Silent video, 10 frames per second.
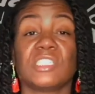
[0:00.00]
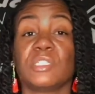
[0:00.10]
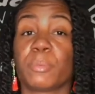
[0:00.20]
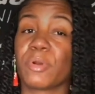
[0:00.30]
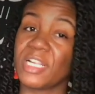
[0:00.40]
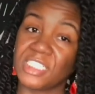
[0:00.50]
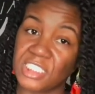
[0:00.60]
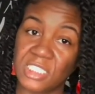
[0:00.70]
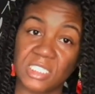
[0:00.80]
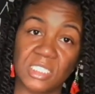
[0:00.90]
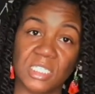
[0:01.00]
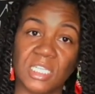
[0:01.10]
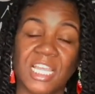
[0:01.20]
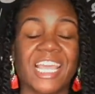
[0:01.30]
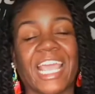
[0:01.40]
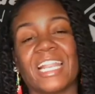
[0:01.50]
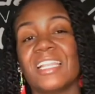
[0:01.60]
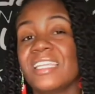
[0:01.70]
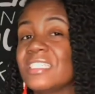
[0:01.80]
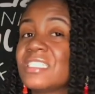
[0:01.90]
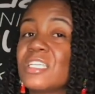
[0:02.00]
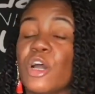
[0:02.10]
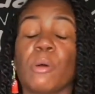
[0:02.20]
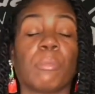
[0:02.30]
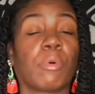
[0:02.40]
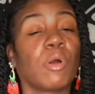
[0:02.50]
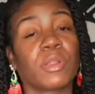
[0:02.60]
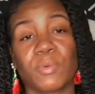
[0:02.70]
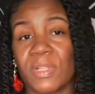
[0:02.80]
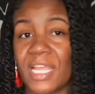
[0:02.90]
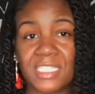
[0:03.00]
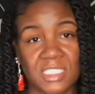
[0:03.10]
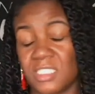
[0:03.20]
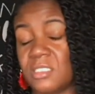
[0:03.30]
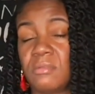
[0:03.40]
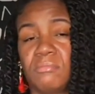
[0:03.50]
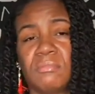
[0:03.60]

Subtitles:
depression, and it leads to a broken relationship.